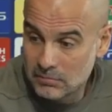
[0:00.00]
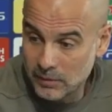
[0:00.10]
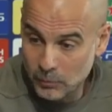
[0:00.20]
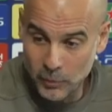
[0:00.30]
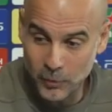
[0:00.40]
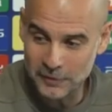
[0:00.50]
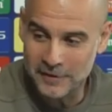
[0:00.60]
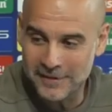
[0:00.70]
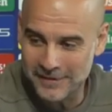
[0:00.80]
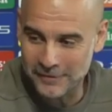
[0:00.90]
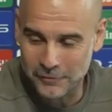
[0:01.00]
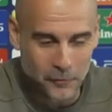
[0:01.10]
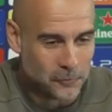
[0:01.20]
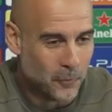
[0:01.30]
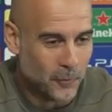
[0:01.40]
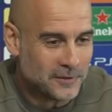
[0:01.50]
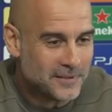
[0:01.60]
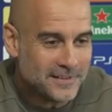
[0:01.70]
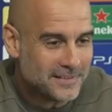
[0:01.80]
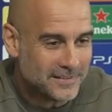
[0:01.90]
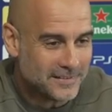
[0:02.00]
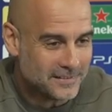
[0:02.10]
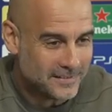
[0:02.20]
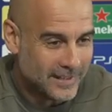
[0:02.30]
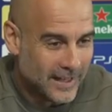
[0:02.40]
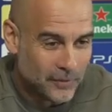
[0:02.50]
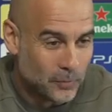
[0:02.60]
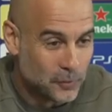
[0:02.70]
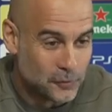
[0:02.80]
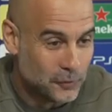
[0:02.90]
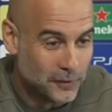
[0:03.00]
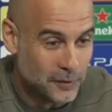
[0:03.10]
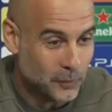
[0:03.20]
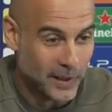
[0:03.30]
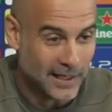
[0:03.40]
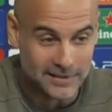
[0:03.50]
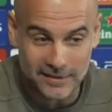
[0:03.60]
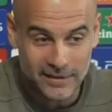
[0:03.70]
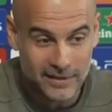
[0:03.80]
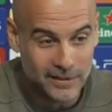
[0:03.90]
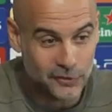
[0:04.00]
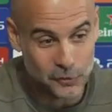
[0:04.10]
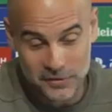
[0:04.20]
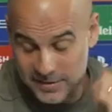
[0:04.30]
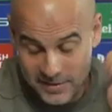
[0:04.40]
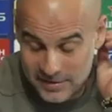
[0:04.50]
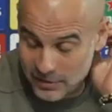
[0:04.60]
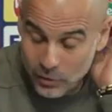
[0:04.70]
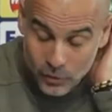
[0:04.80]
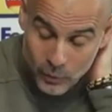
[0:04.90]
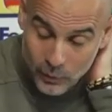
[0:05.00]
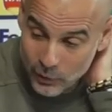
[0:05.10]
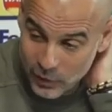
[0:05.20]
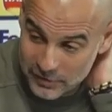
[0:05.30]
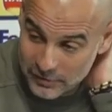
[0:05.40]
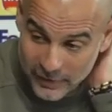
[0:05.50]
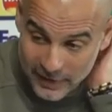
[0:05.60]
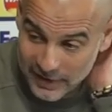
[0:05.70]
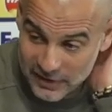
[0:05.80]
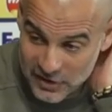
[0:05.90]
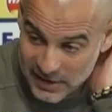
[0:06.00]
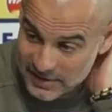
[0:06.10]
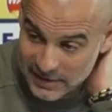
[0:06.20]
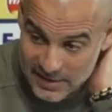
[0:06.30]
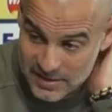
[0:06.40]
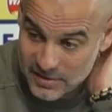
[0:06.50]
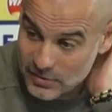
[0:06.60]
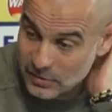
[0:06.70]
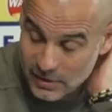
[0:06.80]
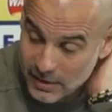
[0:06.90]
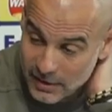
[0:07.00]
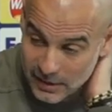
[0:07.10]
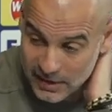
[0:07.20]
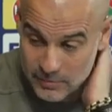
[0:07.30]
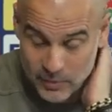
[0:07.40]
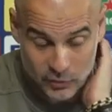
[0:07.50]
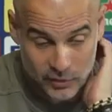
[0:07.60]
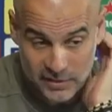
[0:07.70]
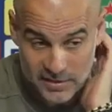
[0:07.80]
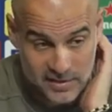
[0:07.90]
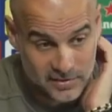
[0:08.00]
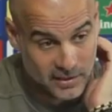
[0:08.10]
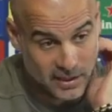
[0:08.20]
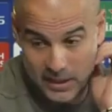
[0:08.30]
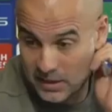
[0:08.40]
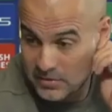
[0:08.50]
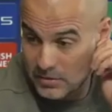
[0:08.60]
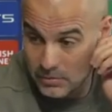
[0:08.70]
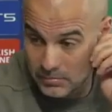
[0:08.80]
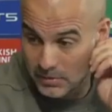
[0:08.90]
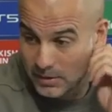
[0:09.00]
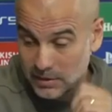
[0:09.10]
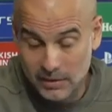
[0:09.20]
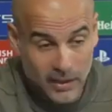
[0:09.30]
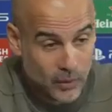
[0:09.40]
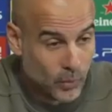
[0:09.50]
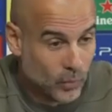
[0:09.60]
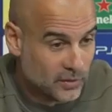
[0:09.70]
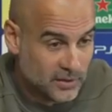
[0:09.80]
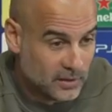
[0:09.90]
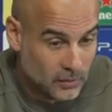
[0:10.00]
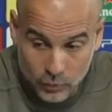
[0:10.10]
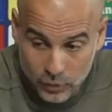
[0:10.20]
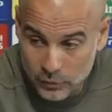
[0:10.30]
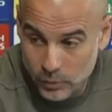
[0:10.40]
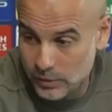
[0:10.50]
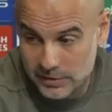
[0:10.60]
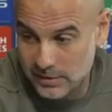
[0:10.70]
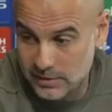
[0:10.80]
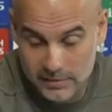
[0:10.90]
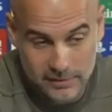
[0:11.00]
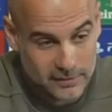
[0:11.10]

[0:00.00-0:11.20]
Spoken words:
And we want it. Of course, we want it. This is another opportunity we had 2 seasons ago when we lost the final against Chelsea last season, against Madrid this season again. So, and we want it. Of course, we want it.